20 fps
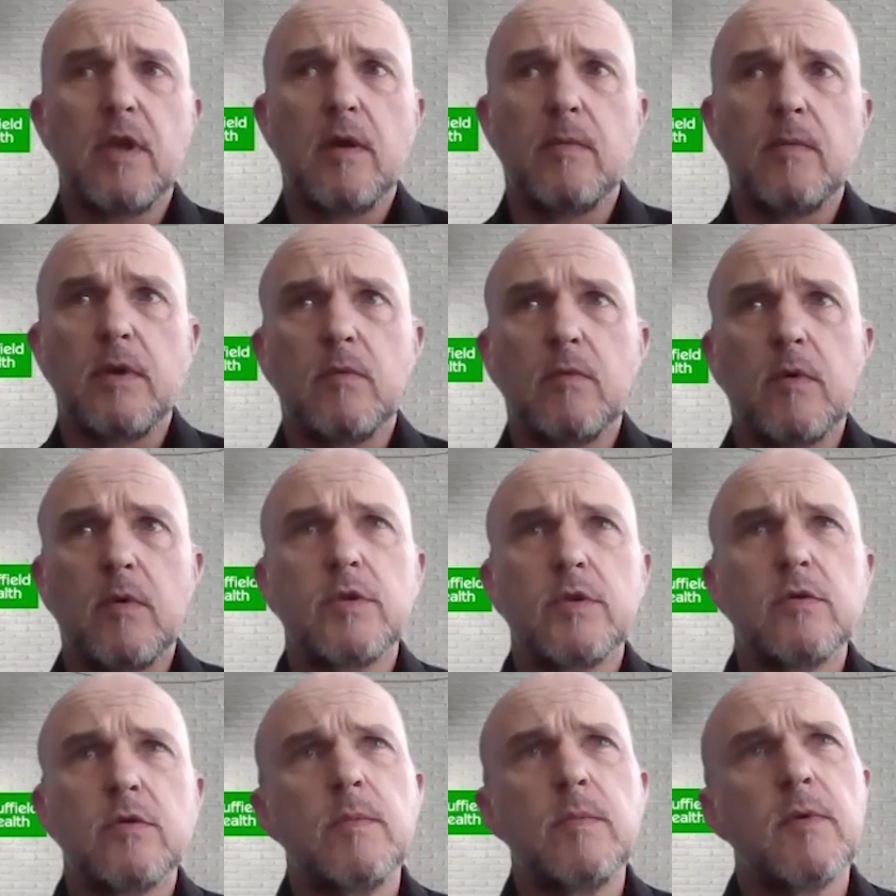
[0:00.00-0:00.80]
I mean, we
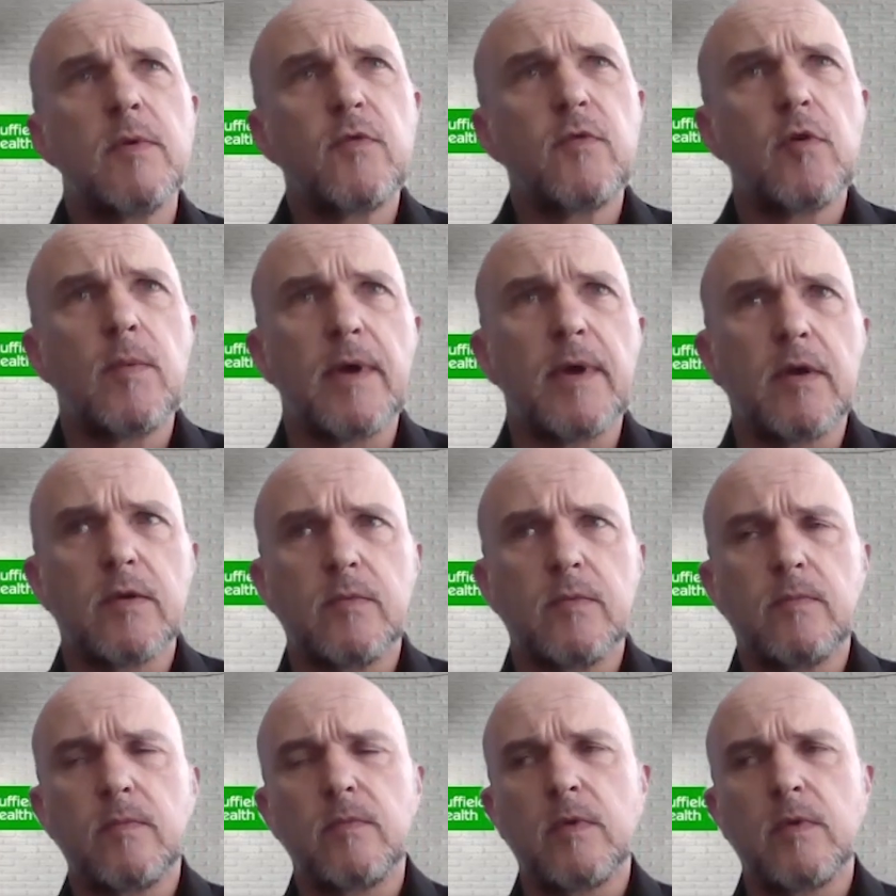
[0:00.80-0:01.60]
were talking before
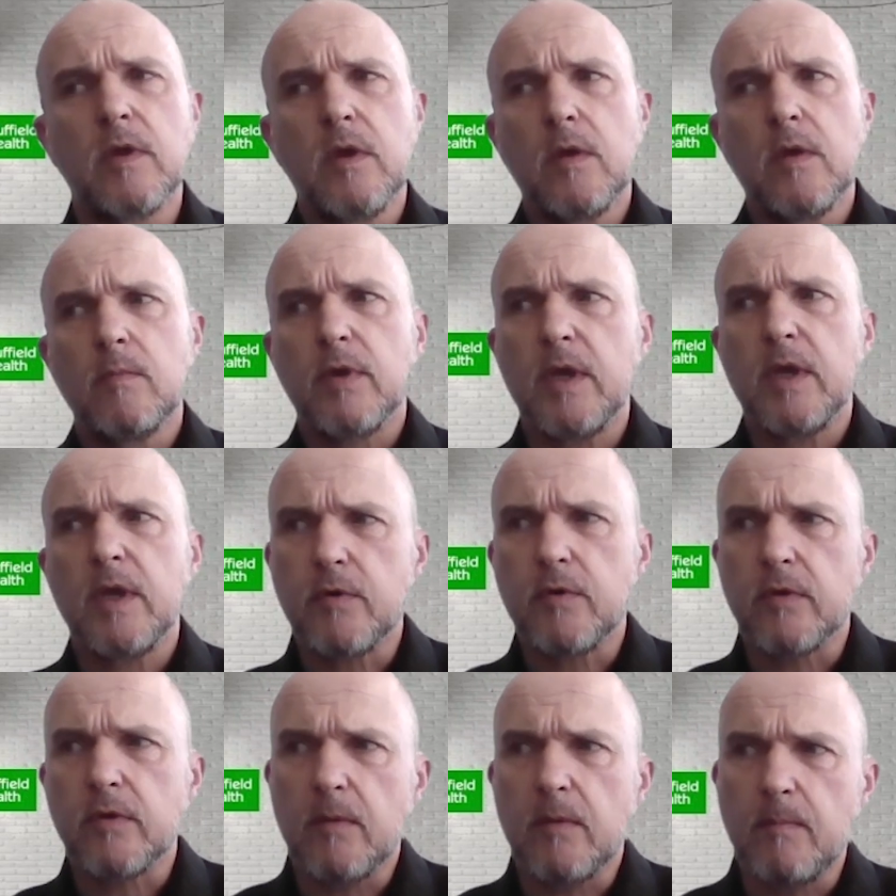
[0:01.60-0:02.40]
about
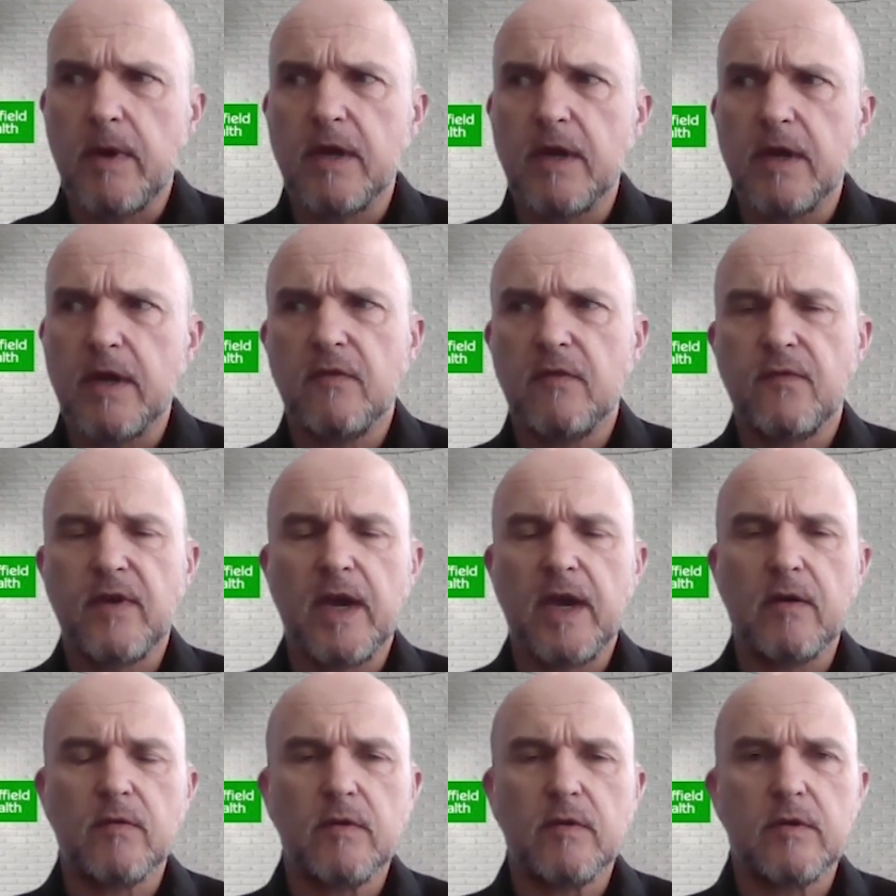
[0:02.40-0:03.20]
people that may have
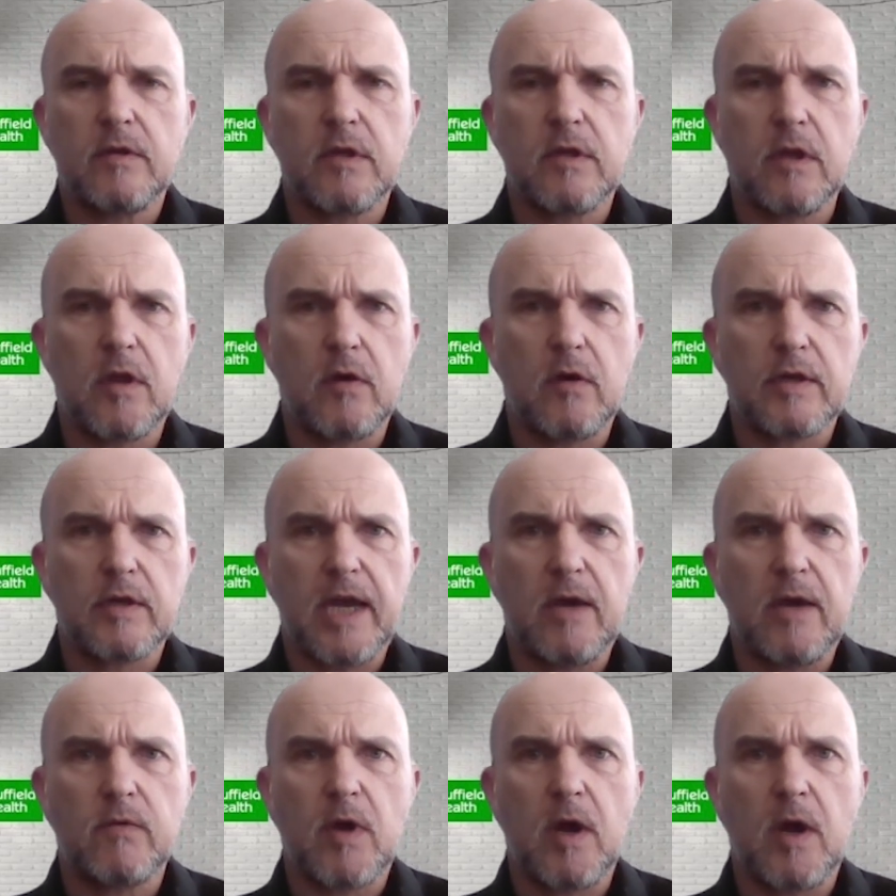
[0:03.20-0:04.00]
found the
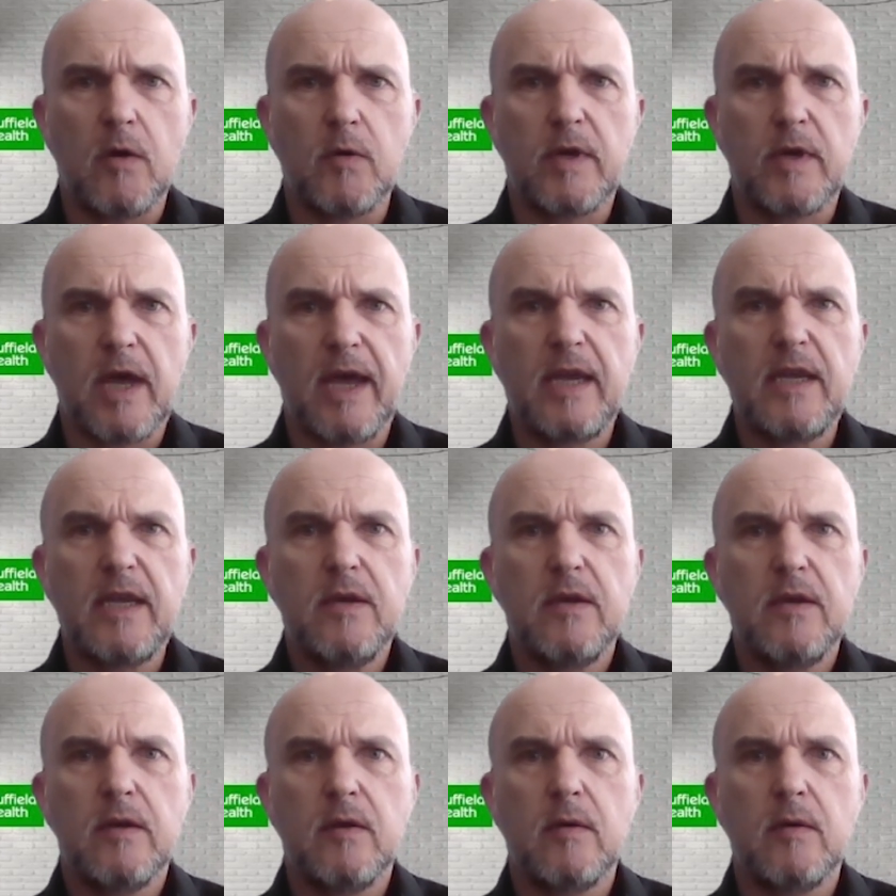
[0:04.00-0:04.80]
lockdown
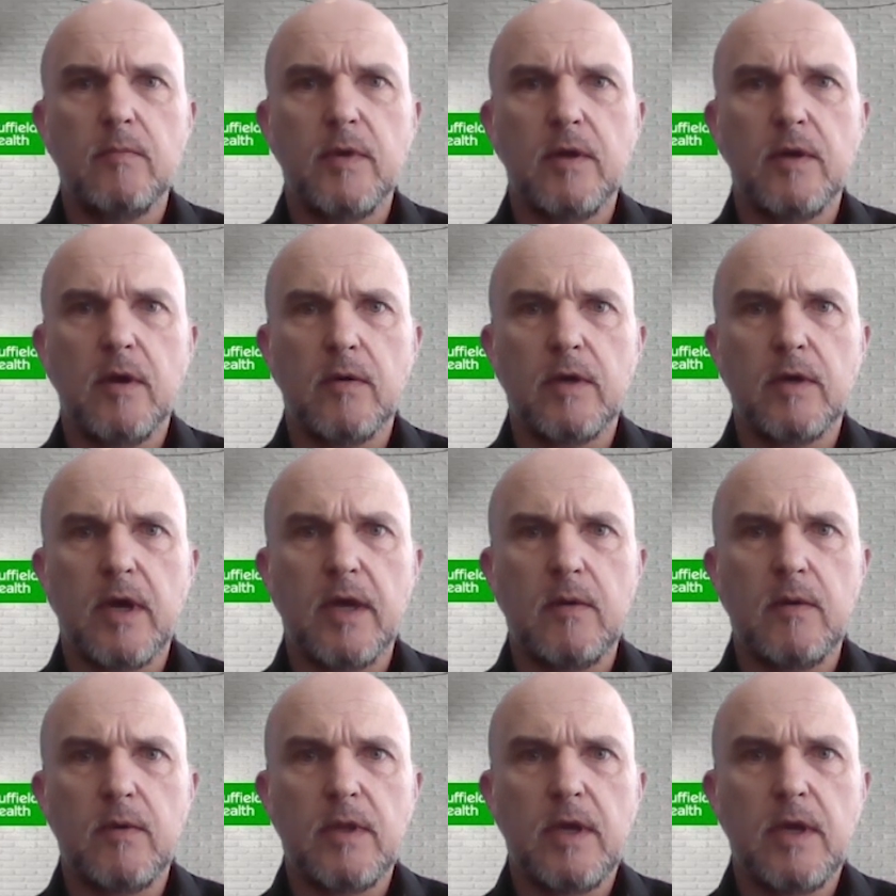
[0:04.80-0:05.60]
okay and been
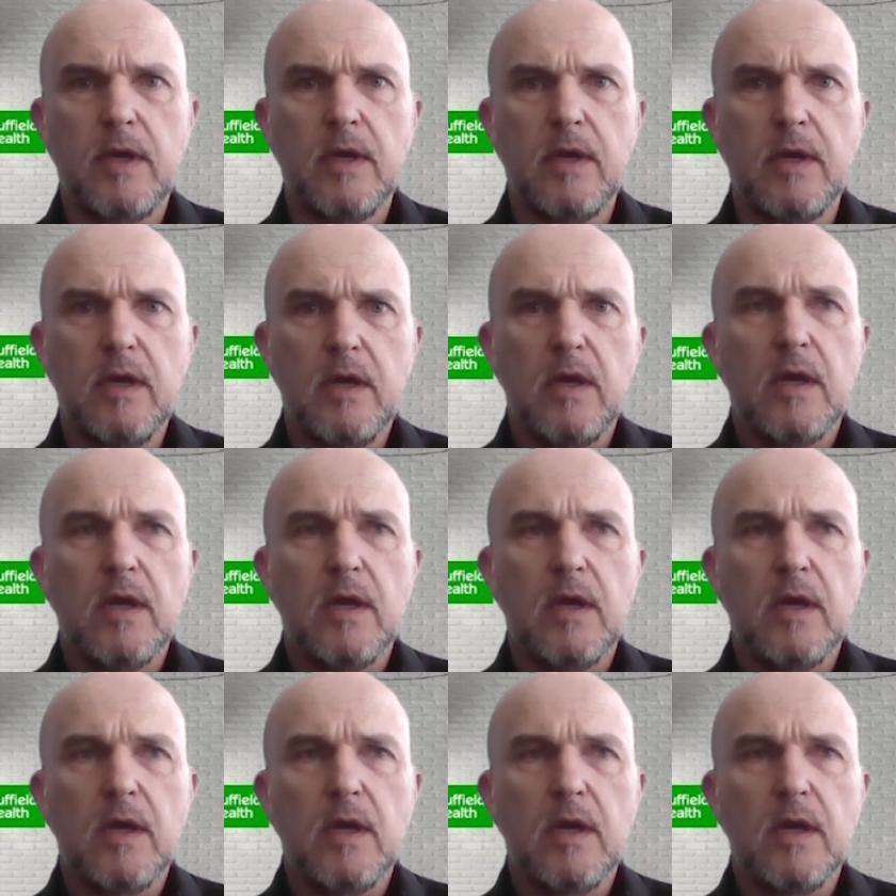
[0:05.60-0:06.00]
okay with it.